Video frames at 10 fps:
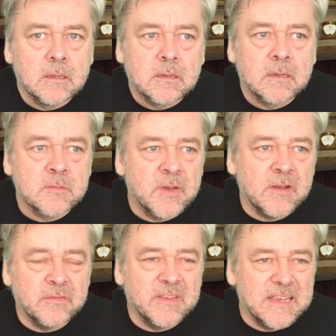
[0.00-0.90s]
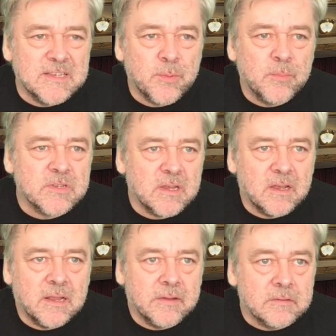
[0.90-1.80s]
Because over the years when we're starting
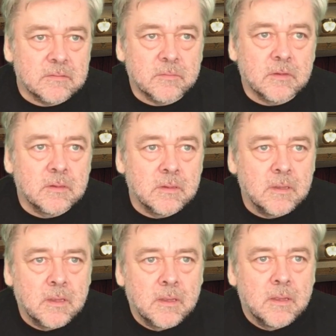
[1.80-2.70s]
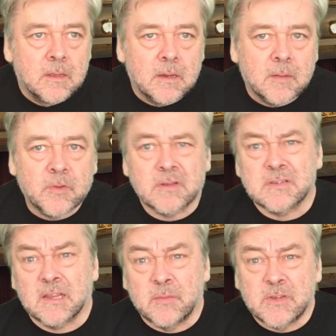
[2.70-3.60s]
out, and I'm not a
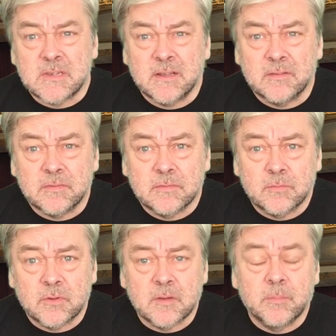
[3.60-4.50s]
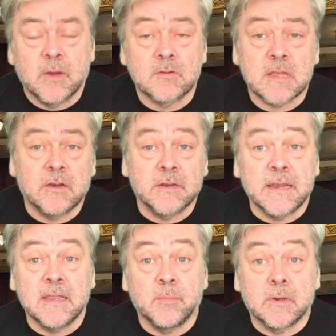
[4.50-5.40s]
singer myself, wouldn't impose that on
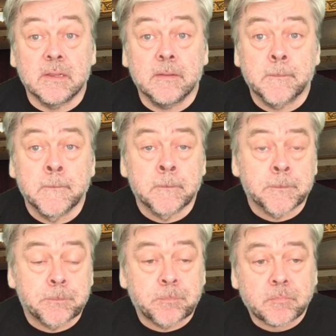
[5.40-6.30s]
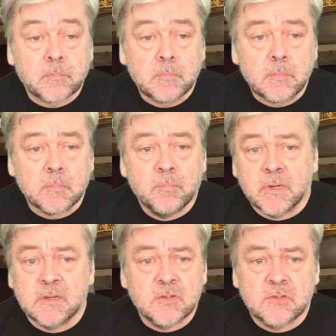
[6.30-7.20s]
anybody, but
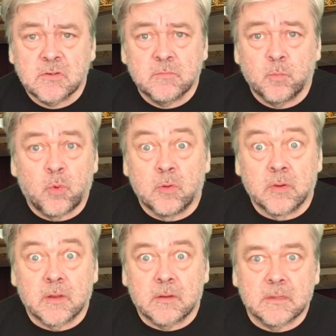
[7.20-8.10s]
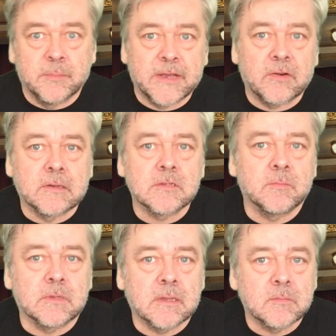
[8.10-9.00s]
I just sort of warble along in the background
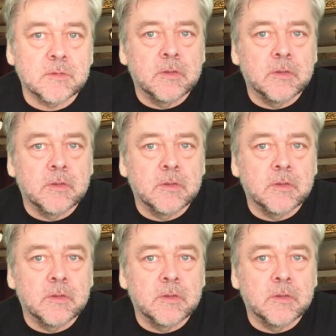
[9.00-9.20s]
sometimes.